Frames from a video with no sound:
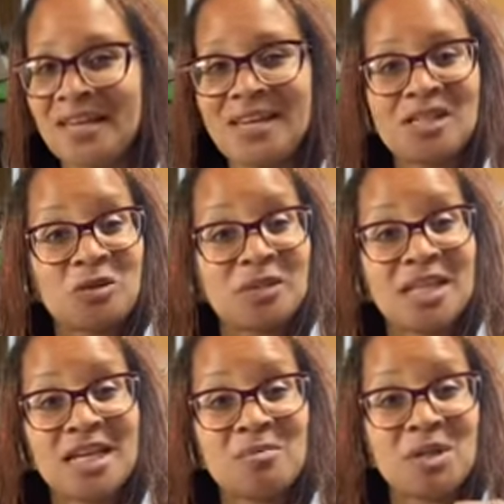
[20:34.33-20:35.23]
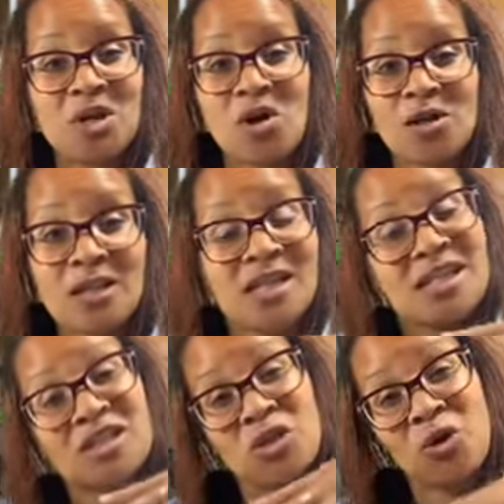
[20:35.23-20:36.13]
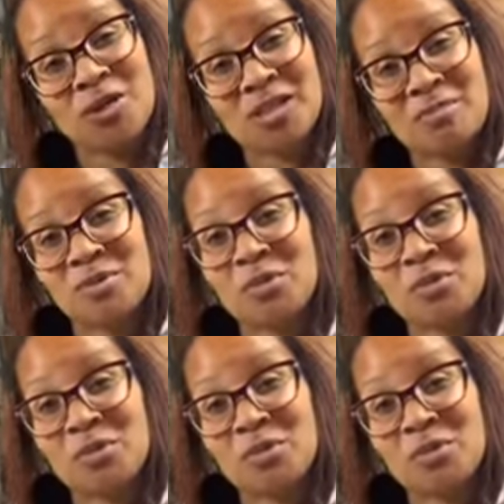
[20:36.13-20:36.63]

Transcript: Saute them in garlic and then toss them in with